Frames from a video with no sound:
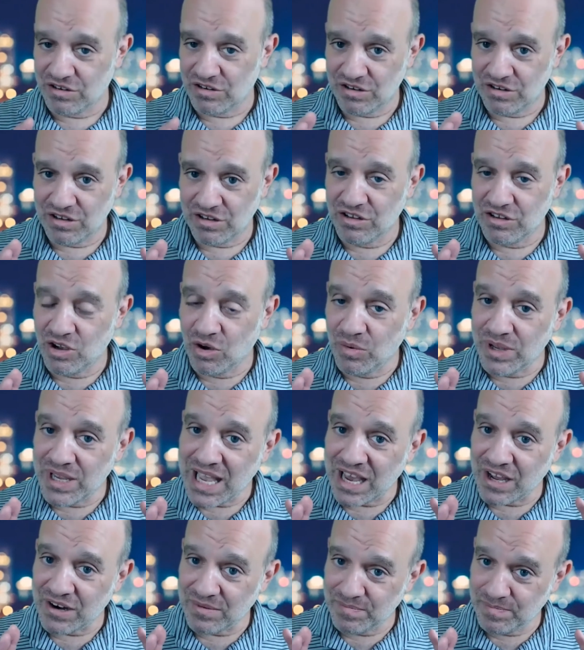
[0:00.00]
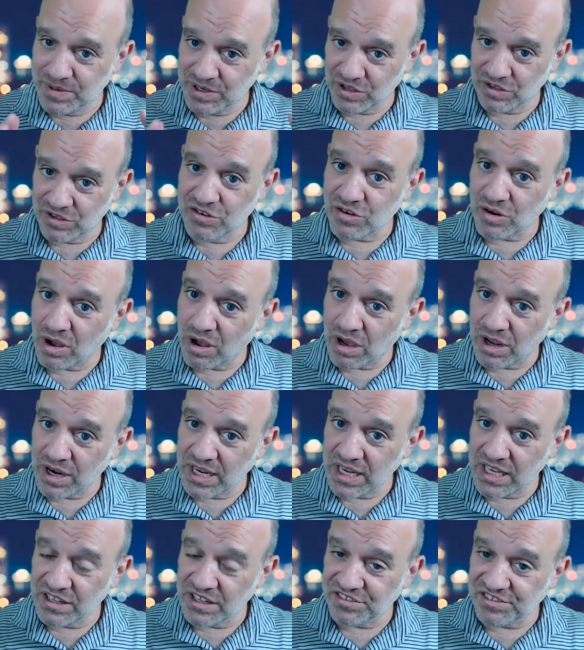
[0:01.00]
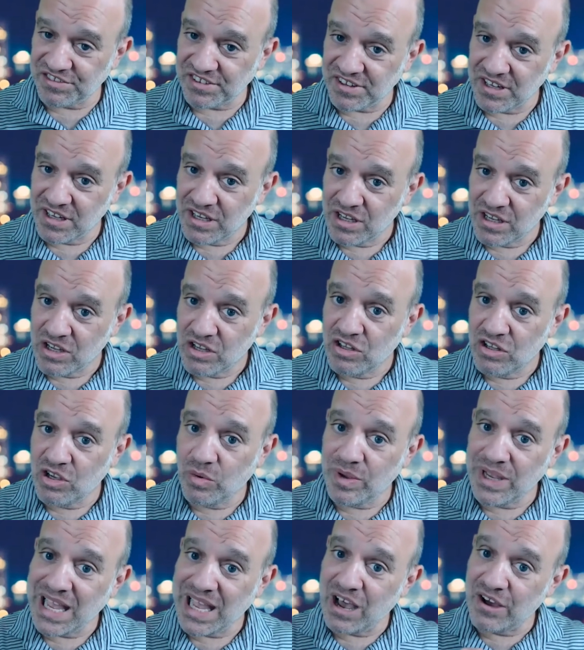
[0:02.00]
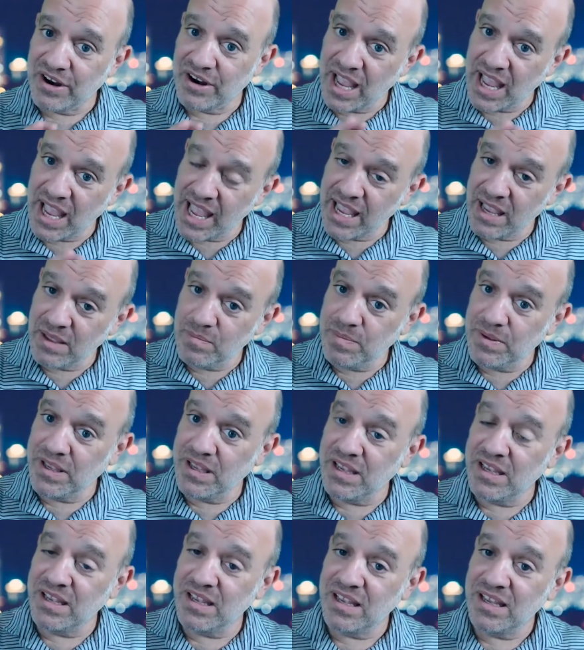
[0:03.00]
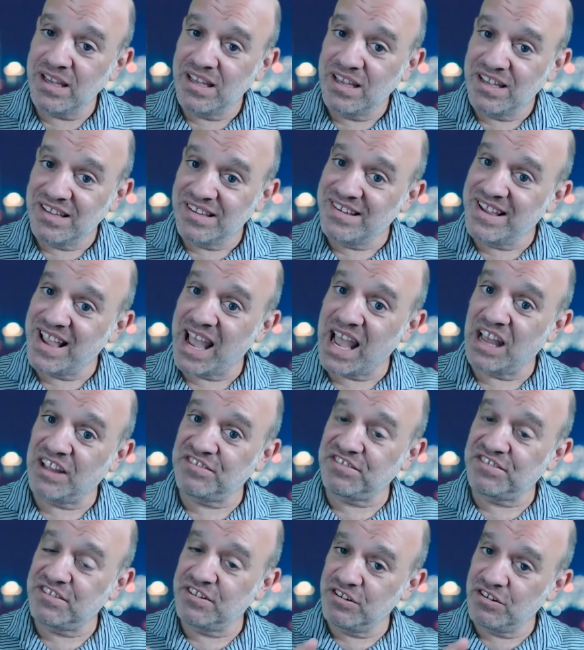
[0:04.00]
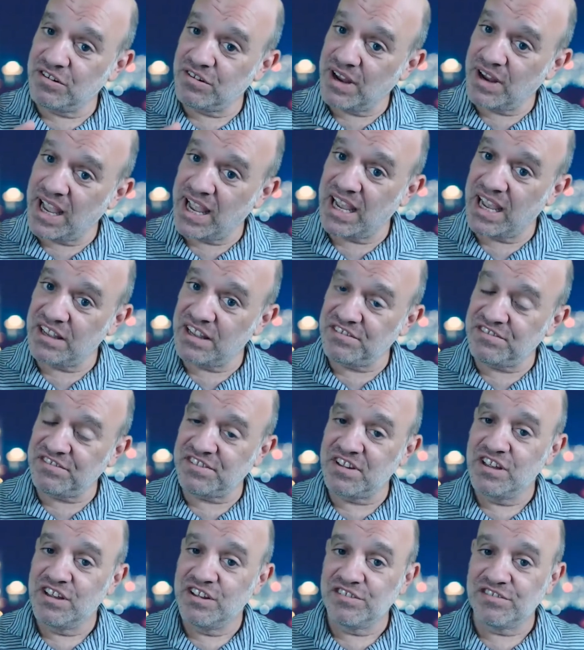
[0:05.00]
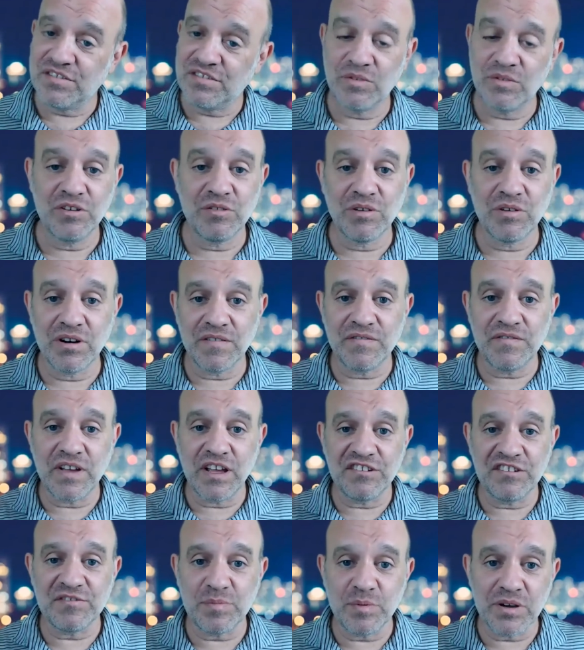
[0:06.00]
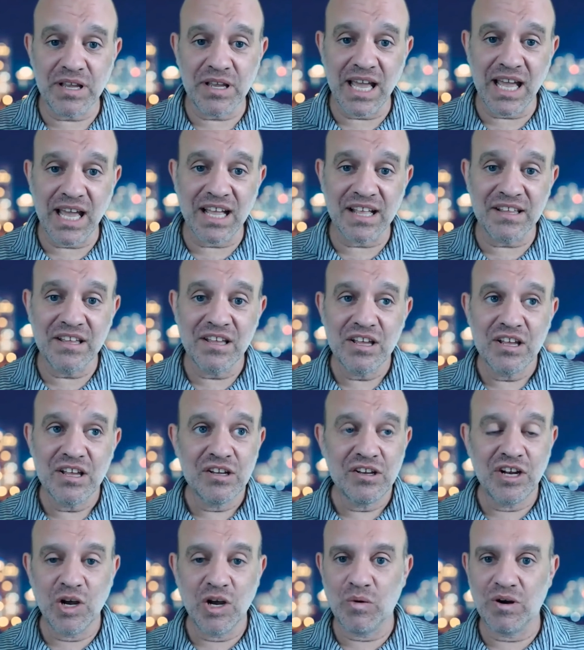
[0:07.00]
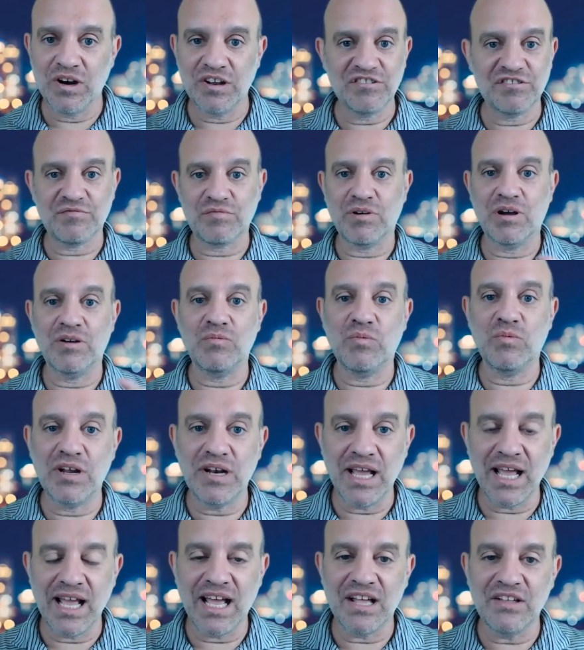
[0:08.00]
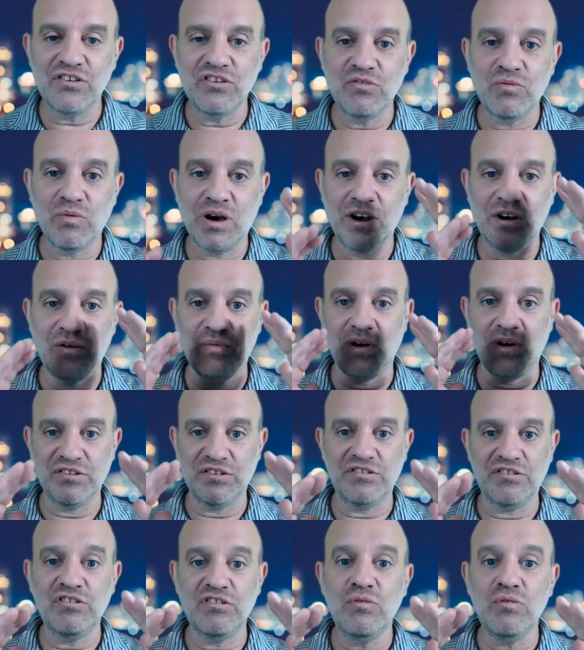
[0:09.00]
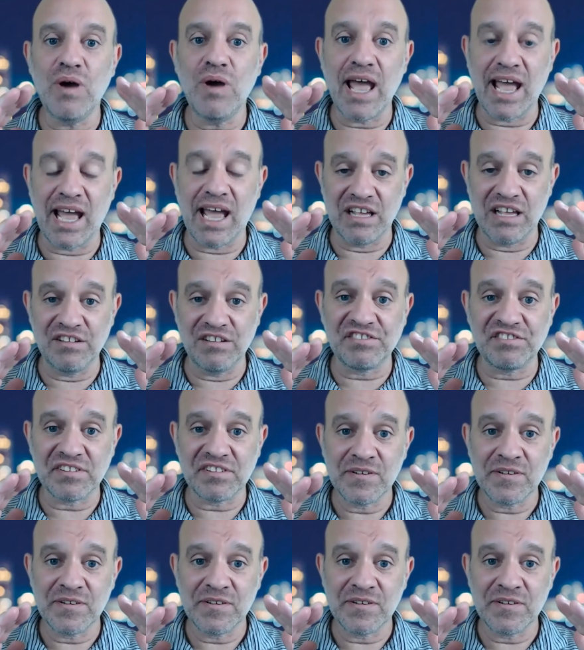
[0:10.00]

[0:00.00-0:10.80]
knowing how to build your audience, knowing how to A/B test your ads. So when you run a Facebook ad, you don't want to just run one ad. You want to run two ads